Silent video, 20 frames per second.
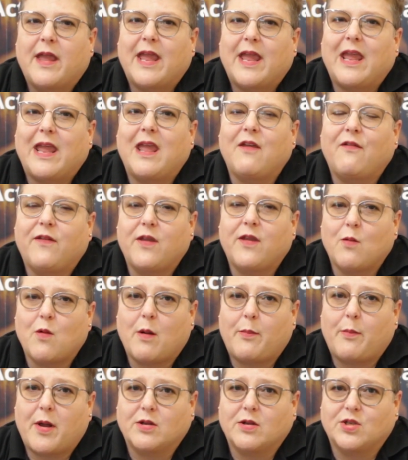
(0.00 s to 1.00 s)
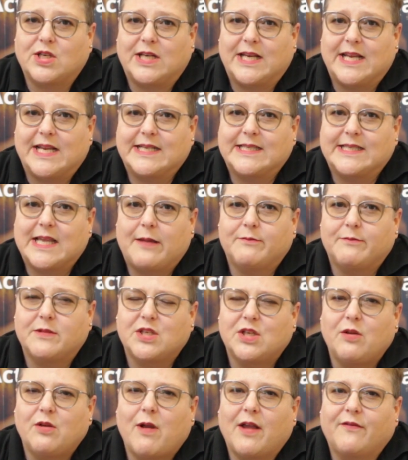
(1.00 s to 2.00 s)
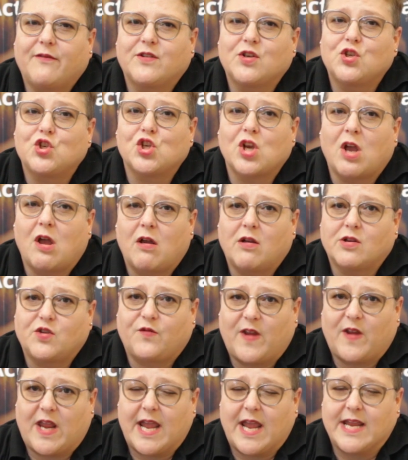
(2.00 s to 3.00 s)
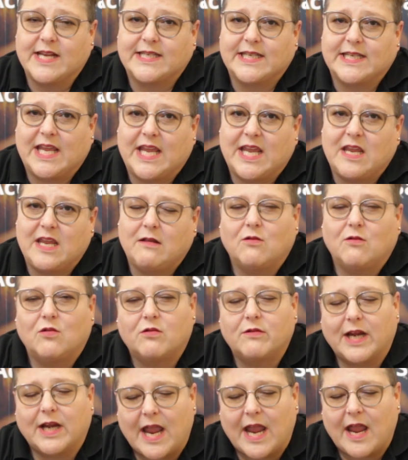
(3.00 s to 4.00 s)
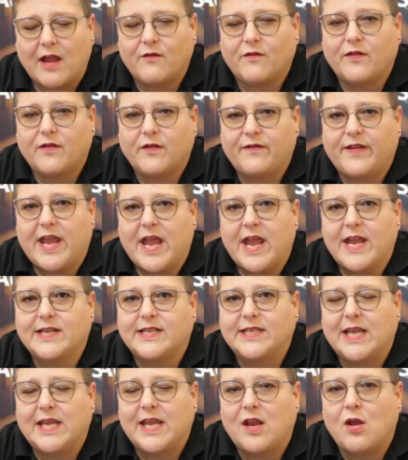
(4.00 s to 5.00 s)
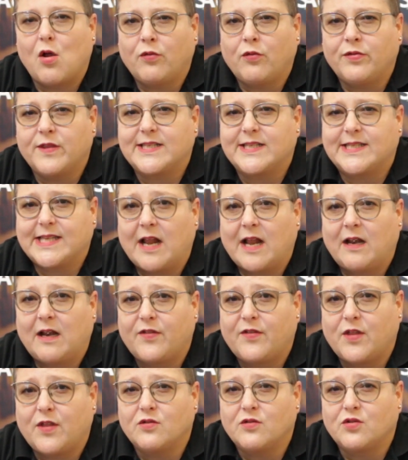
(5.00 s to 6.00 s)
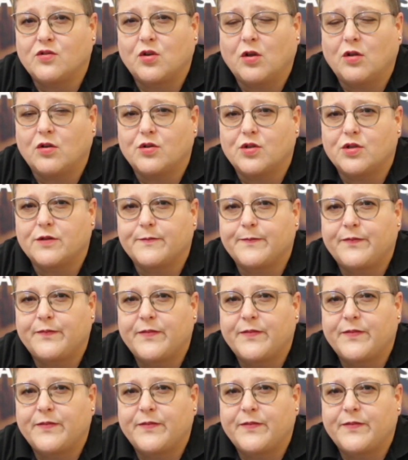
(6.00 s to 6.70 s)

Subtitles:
if you are partially exempt, you have to charge VAT or account for VAT on the sale of those goods.